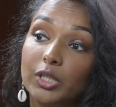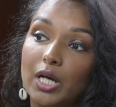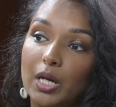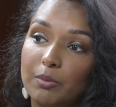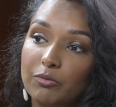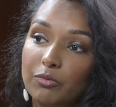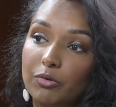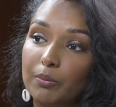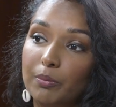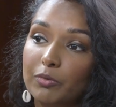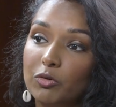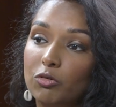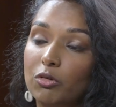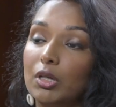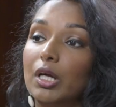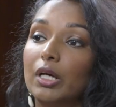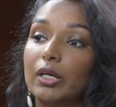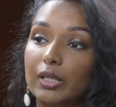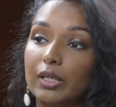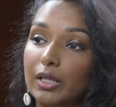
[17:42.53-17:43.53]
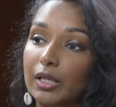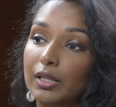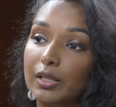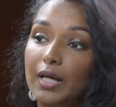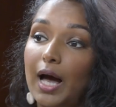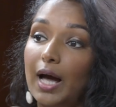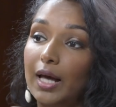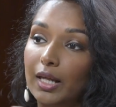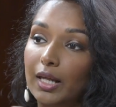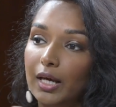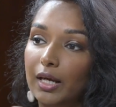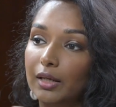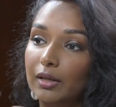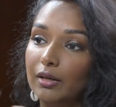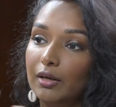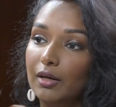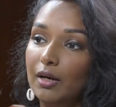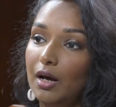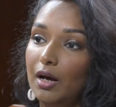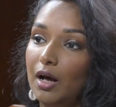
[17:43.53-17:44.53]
I'm from Sri Lanka and Thailand.